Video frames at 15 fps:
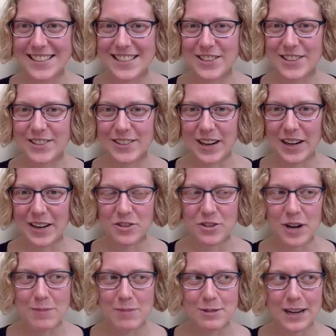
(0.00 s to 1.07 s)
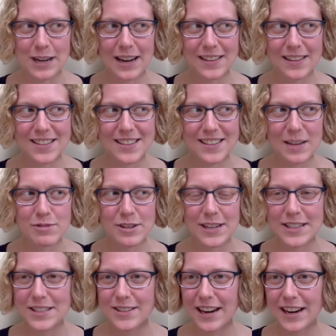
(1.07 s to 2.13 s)
to tribal college library
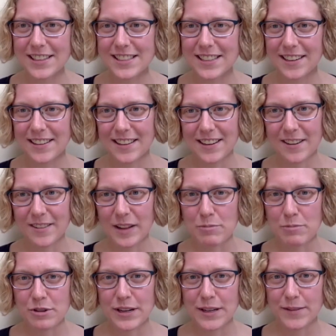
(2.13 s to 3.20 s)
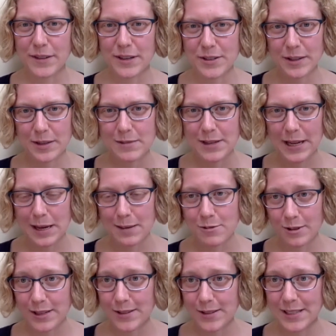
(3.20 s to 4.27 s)
director, and then our library eventually became
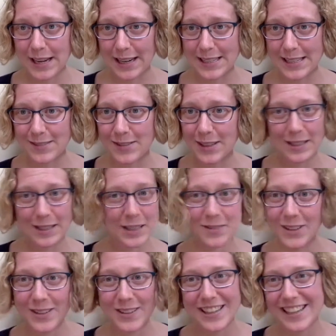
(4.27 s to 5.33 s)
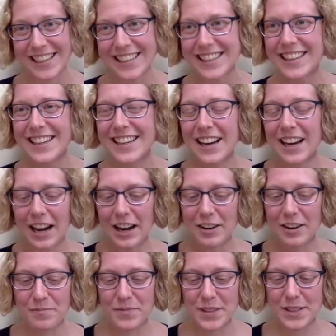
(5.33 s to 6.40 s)
joint use academic and community.
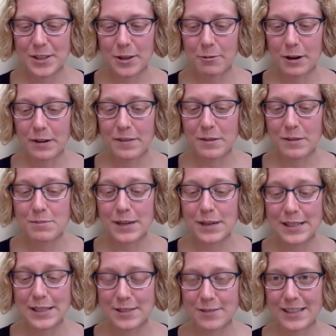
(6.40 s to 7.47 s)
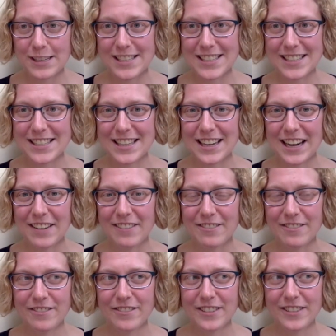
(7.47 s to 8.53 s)
So one of the biggest risks that I've
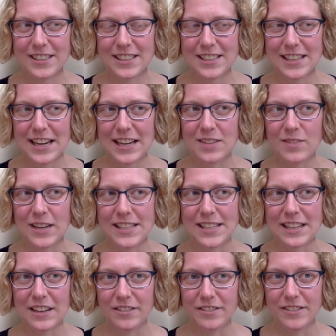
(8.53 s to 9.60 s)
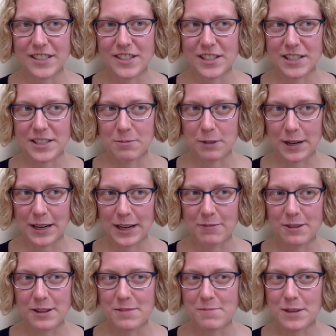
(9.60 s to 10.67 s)
taken myself is just working
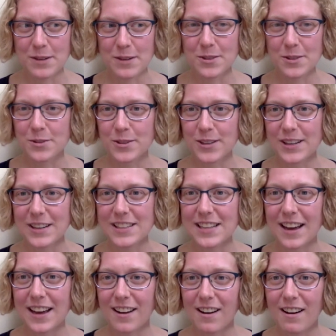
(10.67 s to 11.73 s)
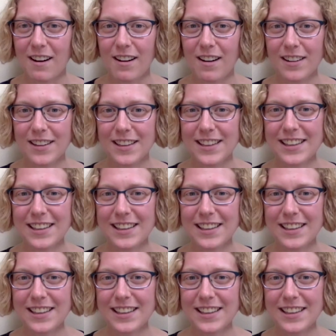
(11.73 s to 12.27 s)
with middle schoolers at all.